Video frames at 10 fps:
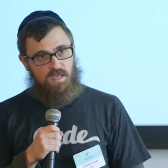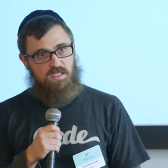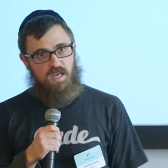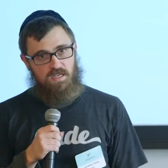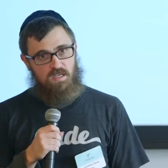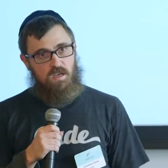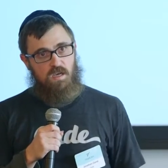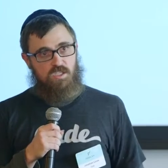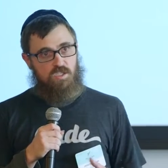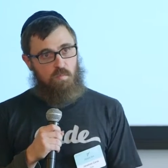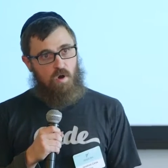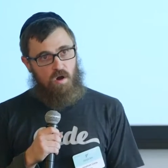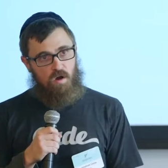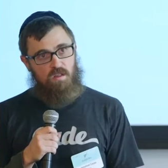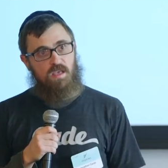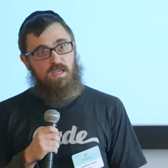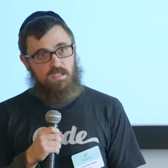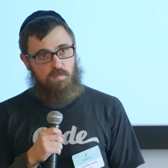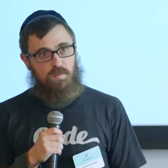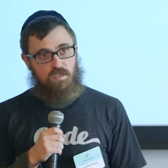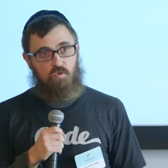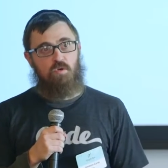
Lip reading: is that a small, intimate